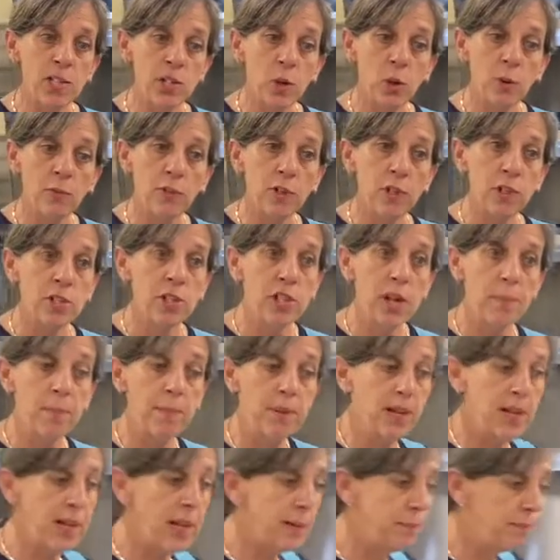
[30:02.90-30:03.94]
over and dump
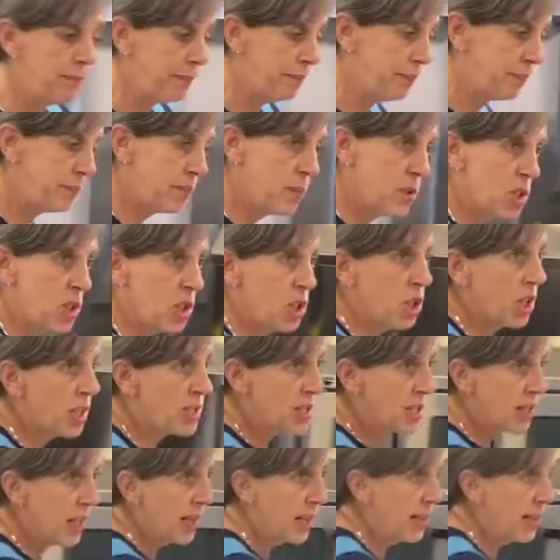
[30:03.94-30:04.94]
it in. It's just like